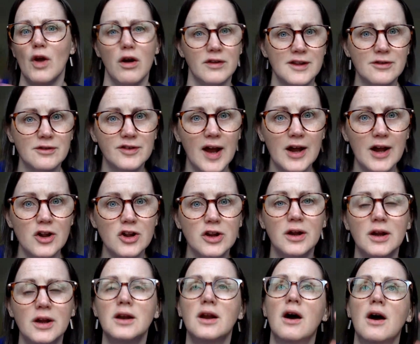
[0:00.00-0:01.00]

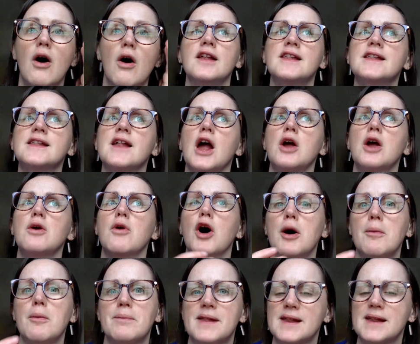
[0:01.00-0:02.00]
consultation. So
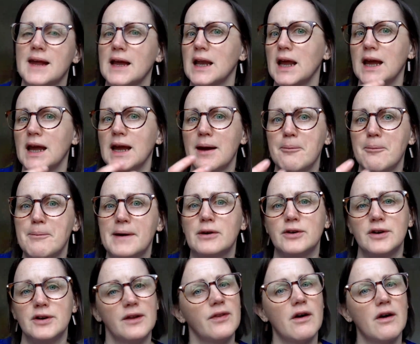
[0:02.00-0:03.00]
upskilling and
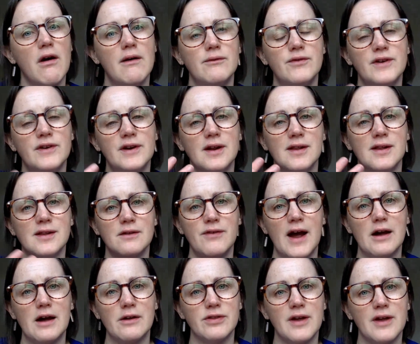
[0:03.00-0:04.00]
building the confidence of
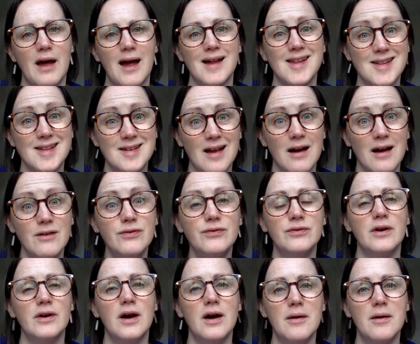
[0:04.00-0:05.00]
healthcare staff
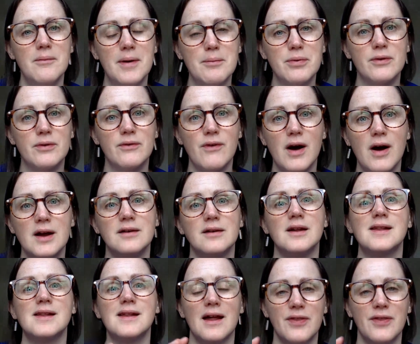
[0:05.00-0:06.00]
and
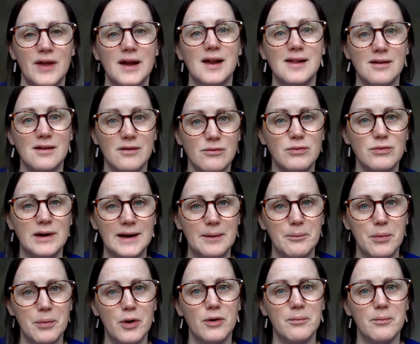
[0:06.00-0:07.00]
providers, I think, is a really
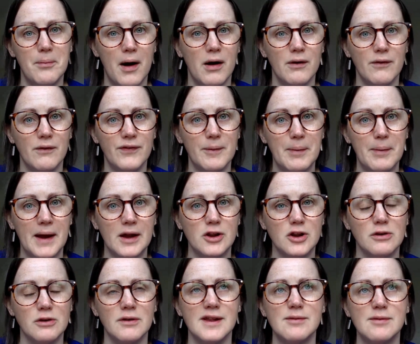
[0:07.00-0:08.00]
important part of the
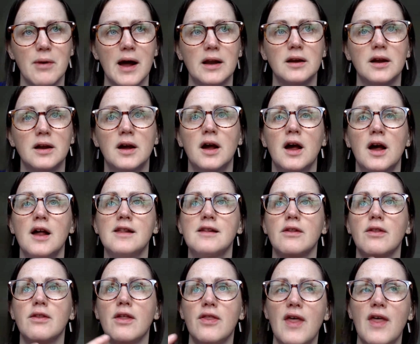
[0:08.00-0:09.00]
picture as well,
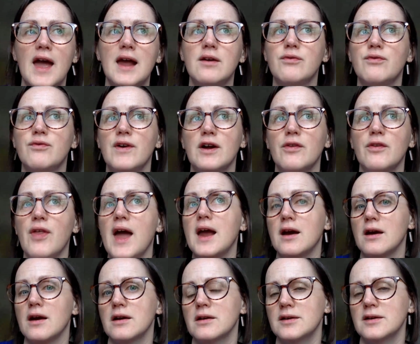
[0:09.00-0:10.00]
so that they feel they
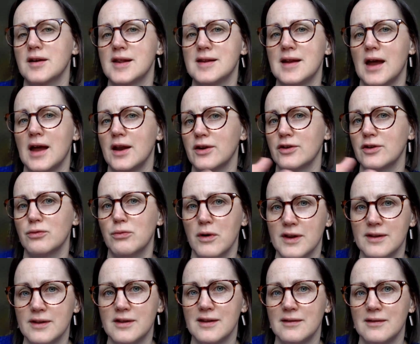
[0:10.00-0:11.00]
can understand
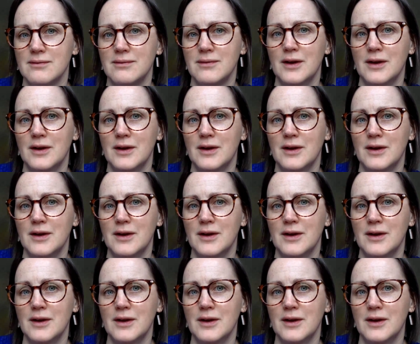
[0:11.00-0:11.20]
what